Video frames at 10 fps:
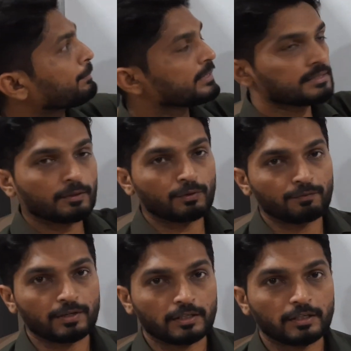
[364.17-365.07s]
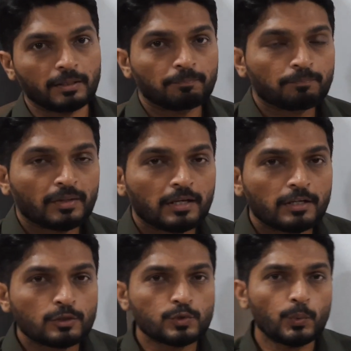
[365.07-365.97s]
appears everywhere. Getting?
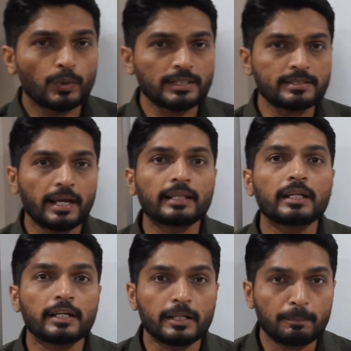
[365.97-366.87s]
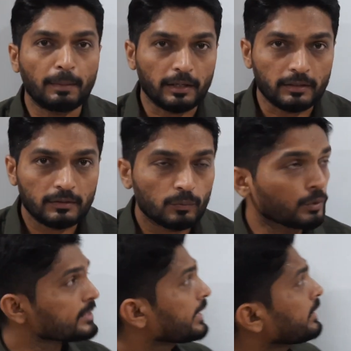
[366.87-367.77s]
So what is the analytic part?
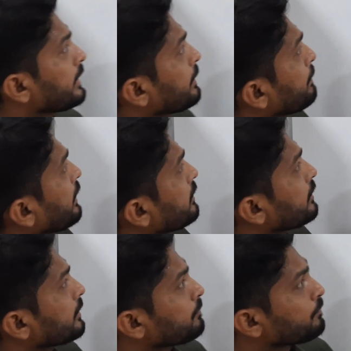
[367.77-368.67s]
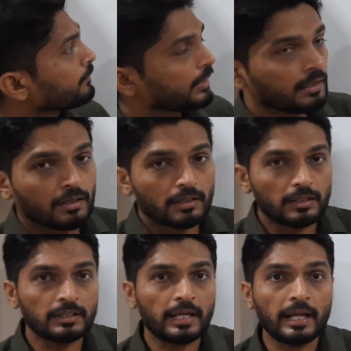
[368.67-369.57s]
What is the analytic part here?
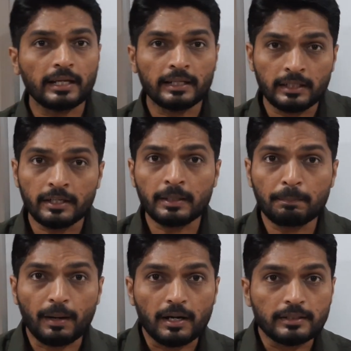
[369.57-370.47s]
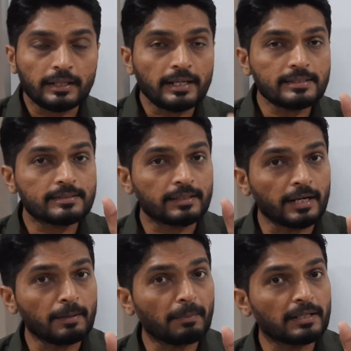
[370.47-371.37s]
In an analytic part, that
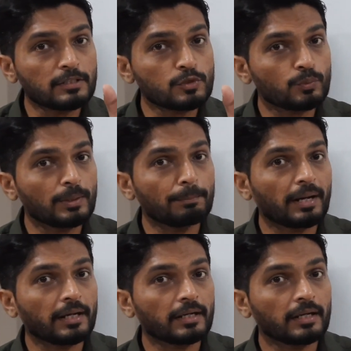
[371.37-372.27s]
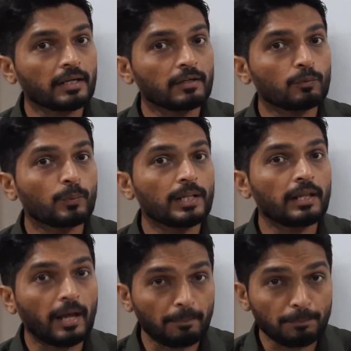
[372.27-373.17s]
z minus 1 bracket
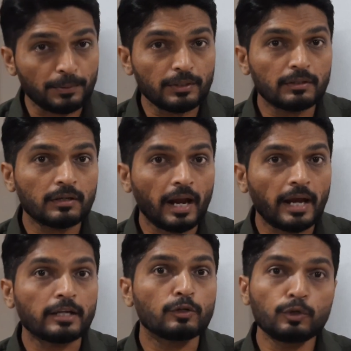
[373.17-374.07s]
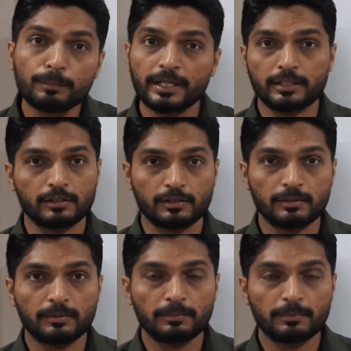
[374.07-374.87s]
will appear at numerator,